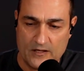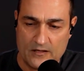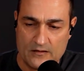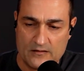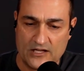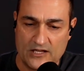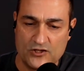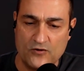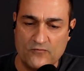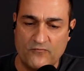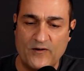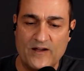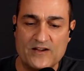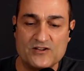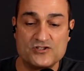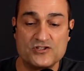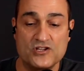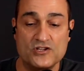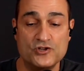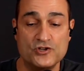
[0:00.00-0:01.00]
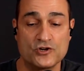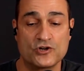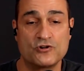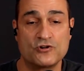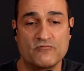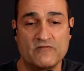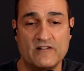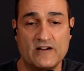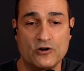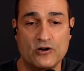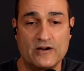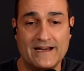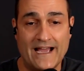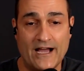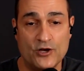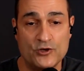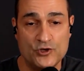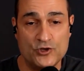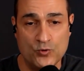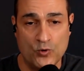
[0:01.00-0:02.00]
that you faced in your career and how
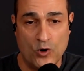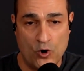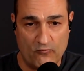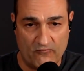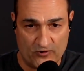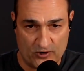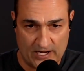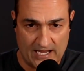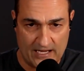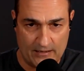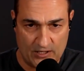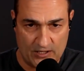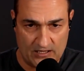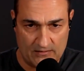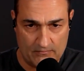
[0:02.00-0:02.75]
you overcame it.